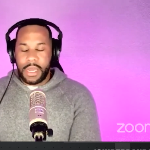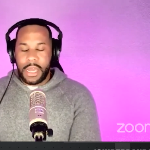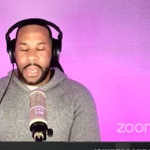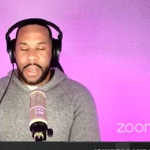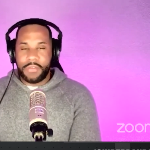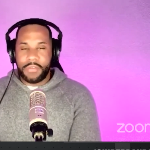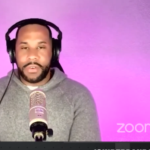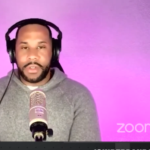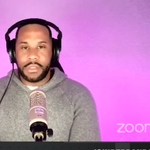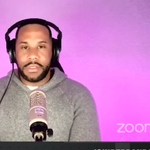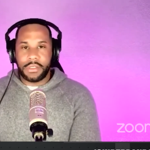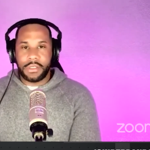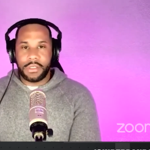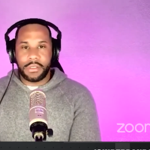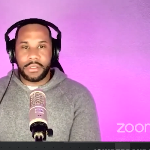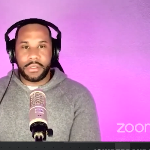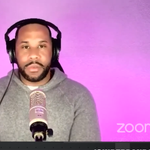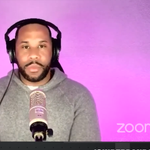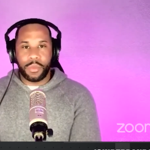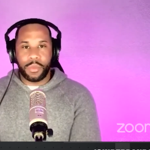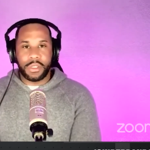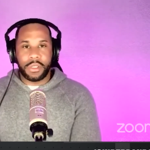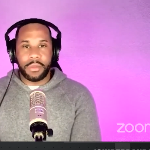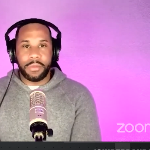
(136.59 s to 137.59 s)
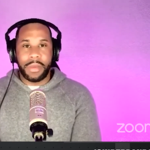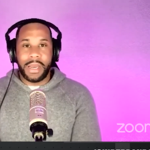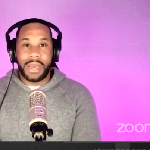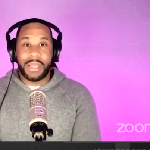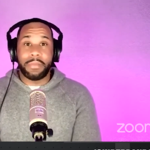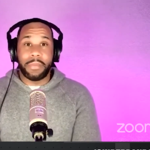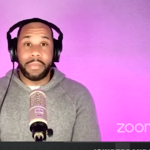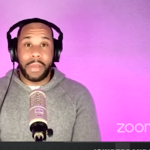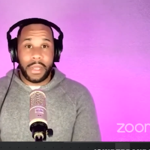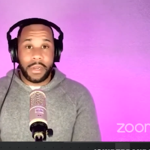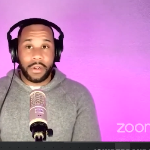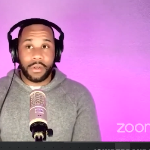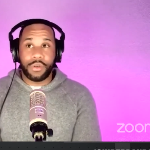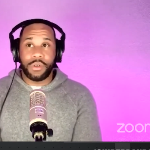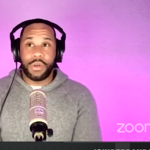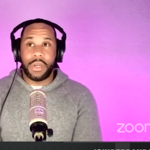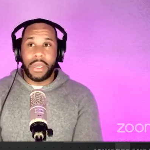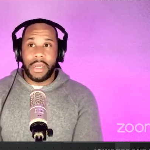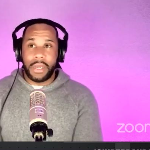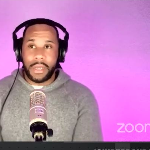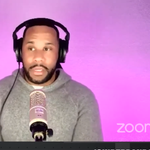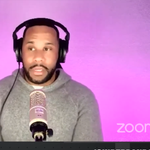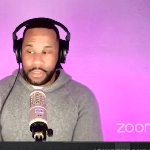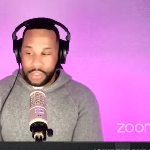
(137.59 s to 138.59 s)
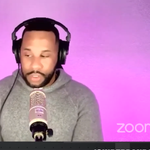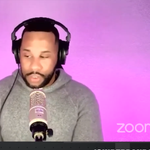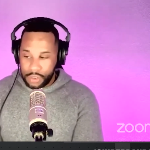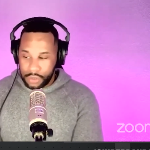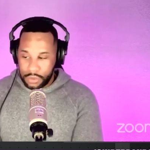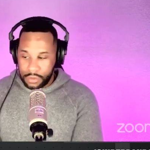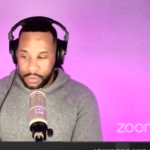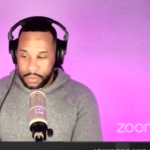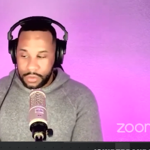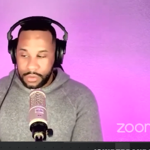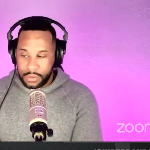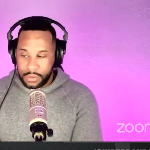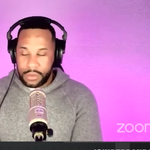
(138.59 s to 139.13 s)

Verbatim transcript: having a system with a mathematical edge